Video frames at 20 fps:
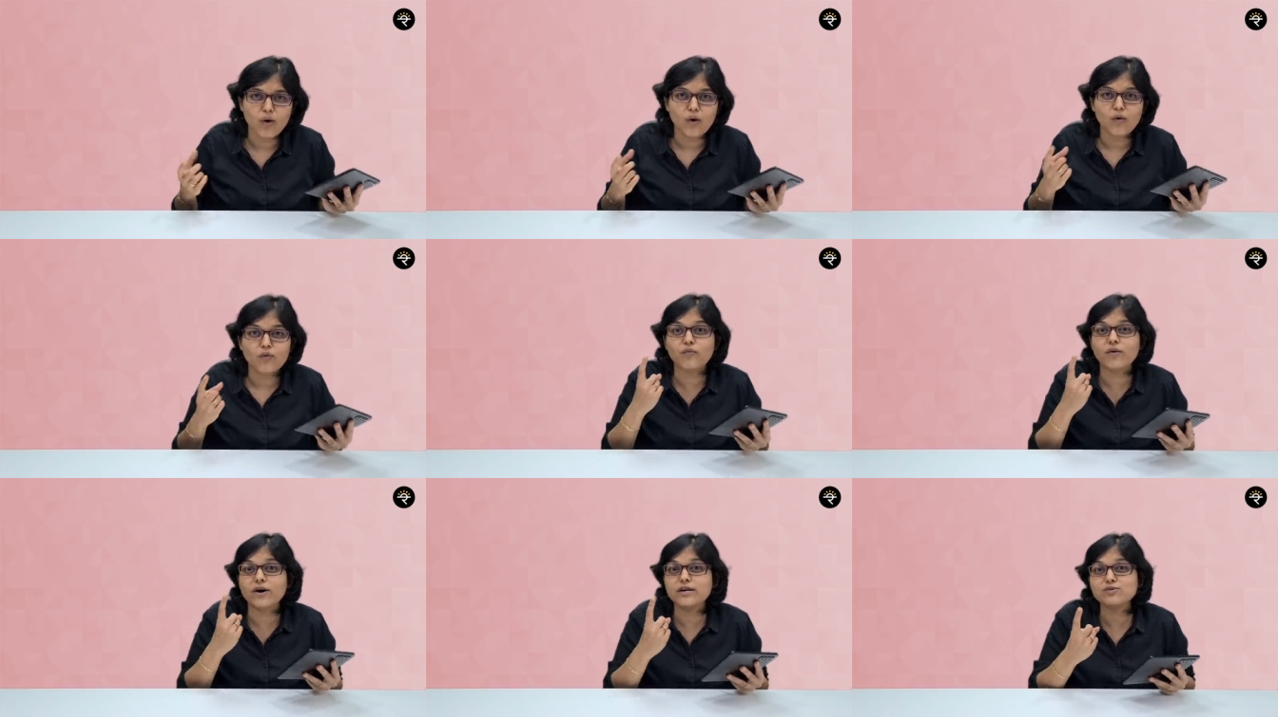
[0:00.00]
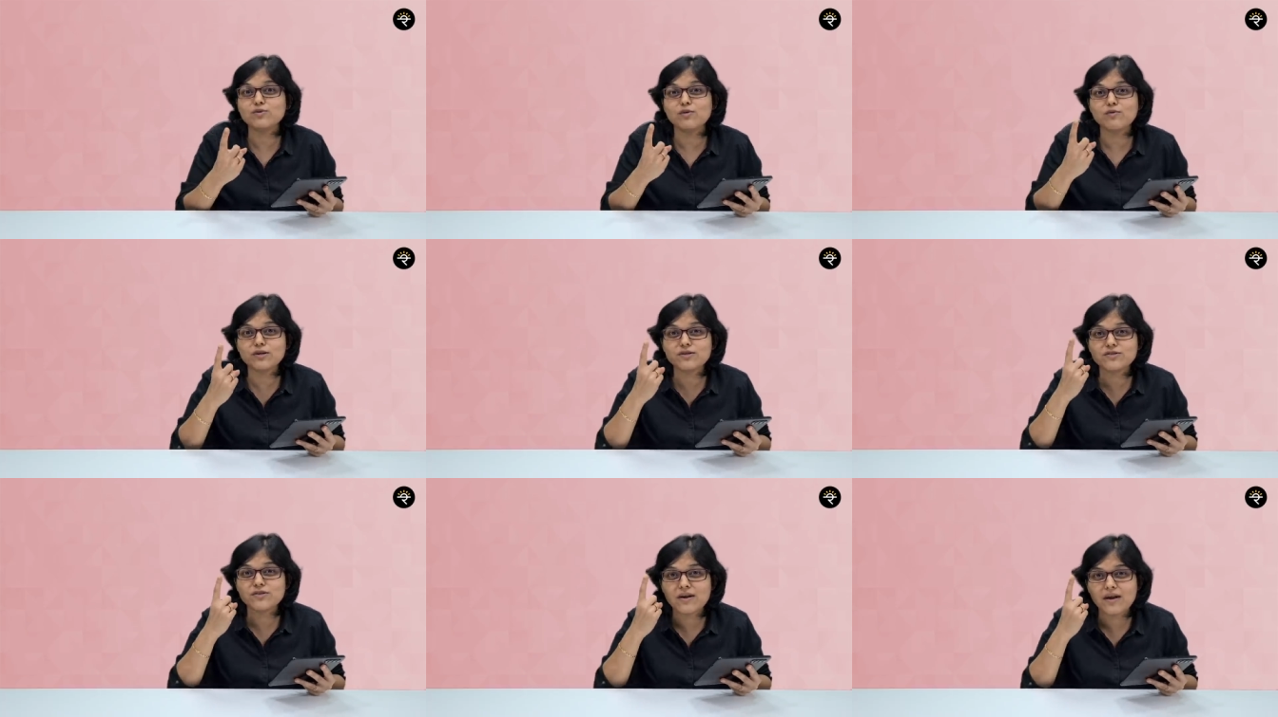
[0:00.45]
First one
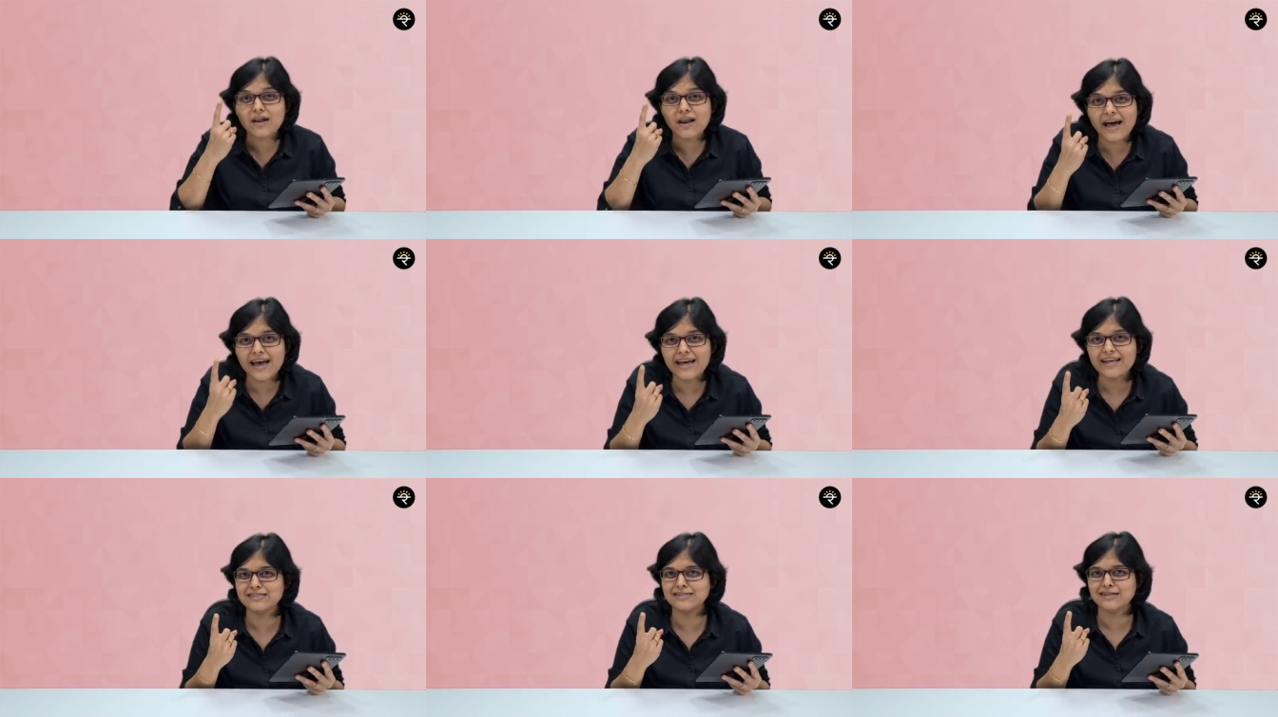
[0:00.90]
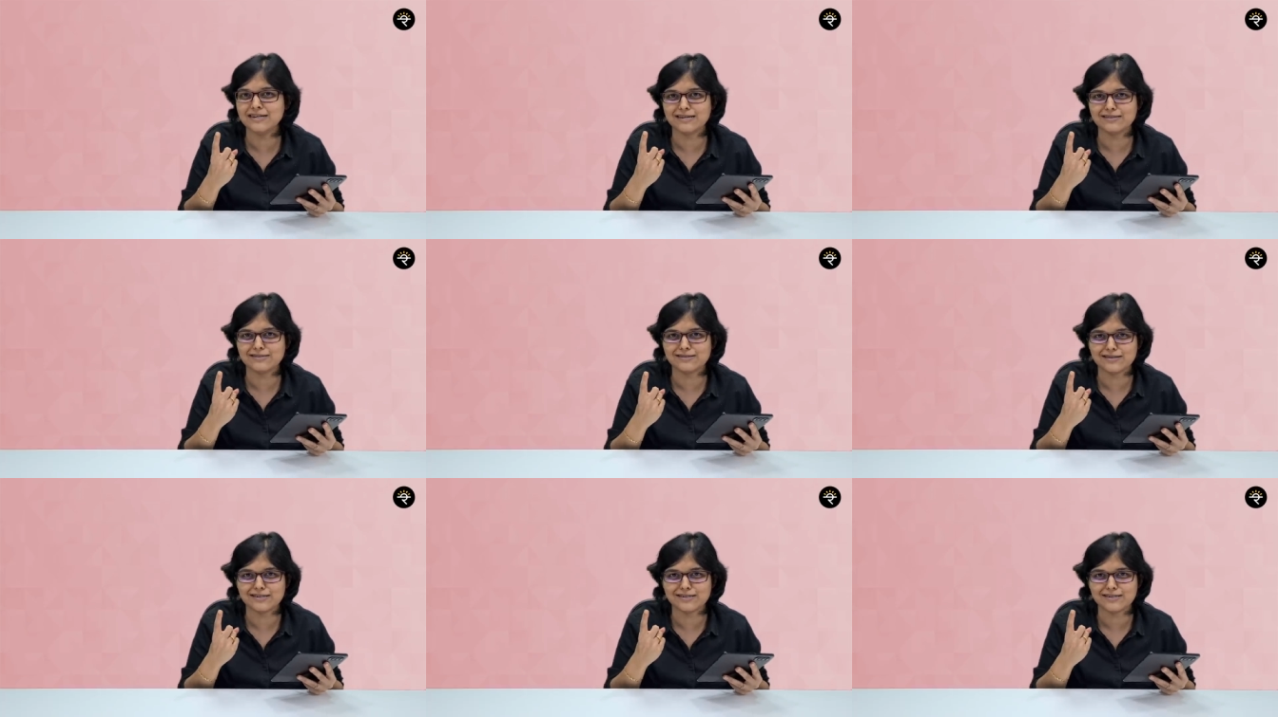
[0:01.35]
was Reliance
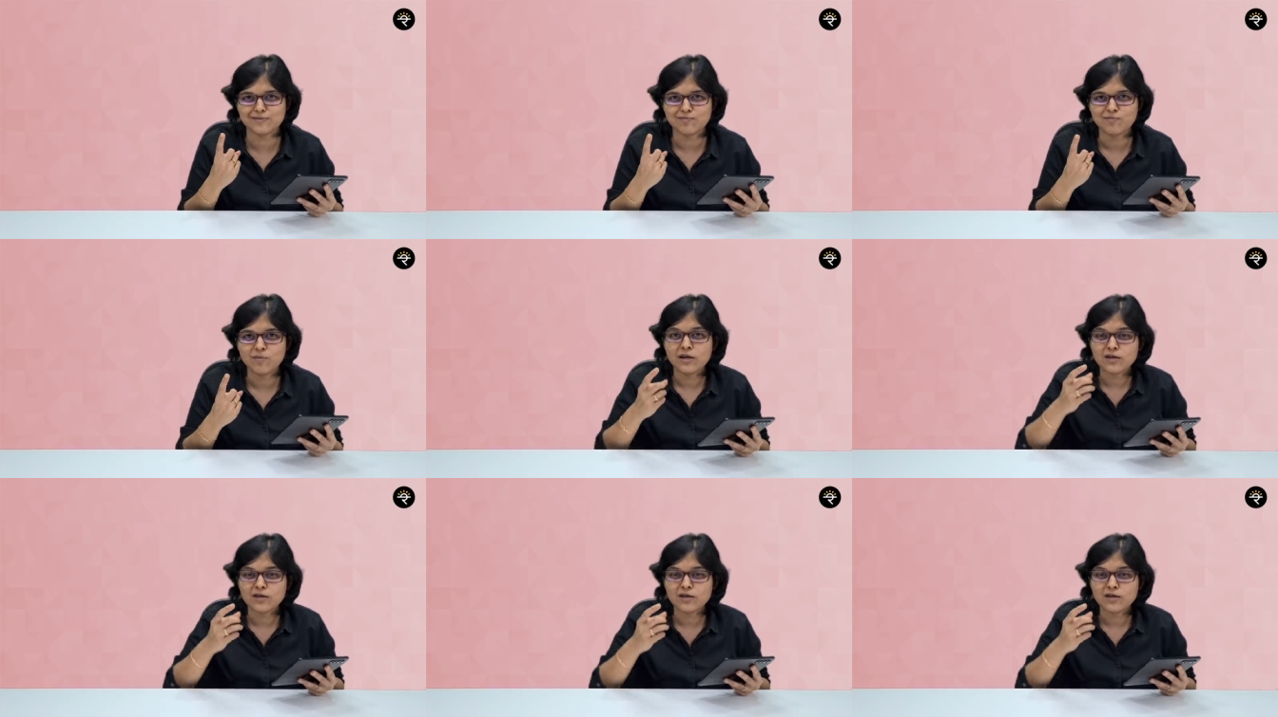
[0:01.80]
Industries.